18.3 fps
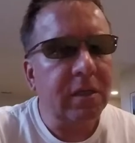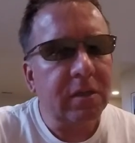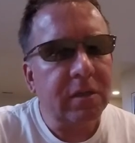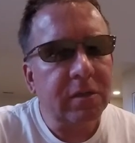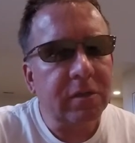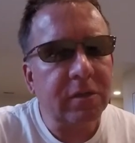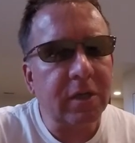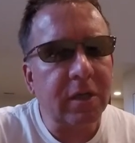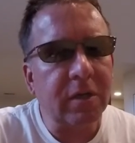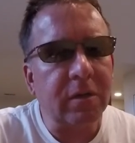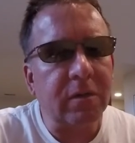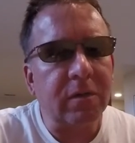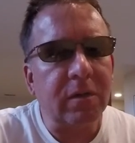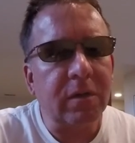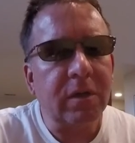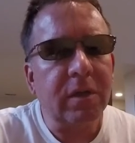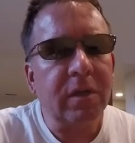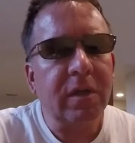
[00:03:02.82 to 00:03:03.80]
So,
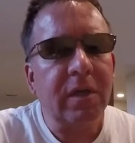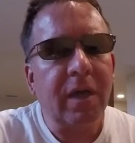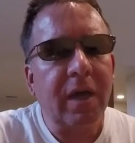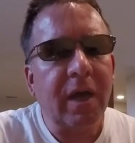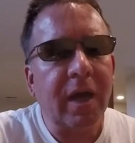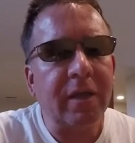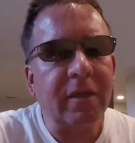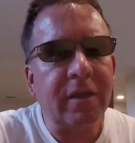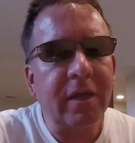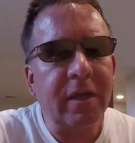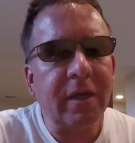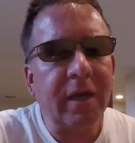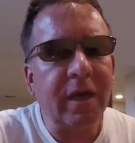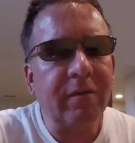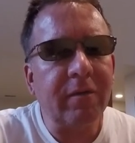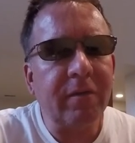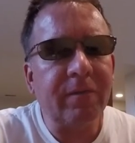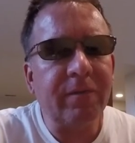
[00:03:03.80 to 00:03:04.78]
I think I
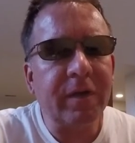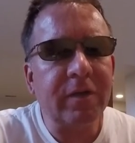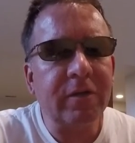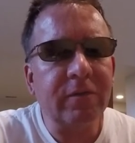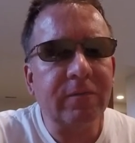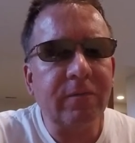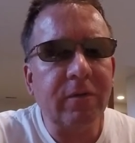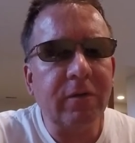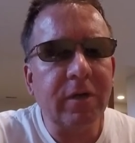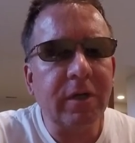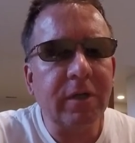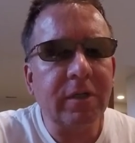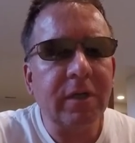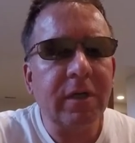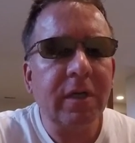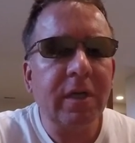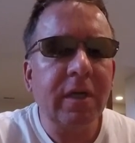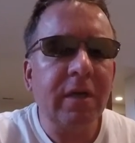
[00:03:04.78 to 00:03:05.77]
have a fix for it
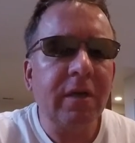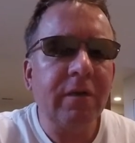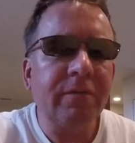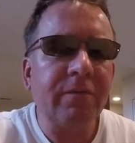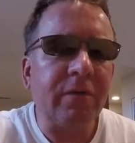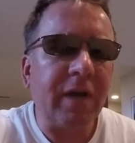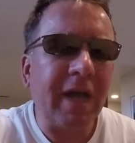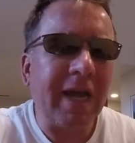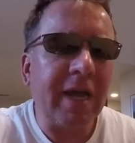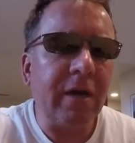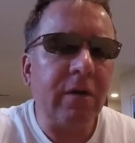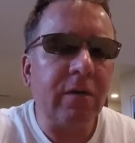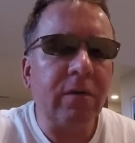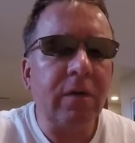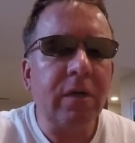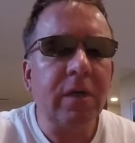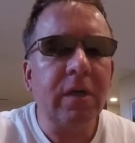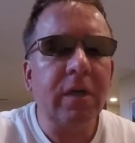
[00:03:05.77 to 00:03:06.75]
for
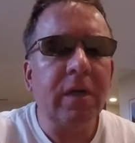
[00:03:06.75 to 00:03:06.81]
now,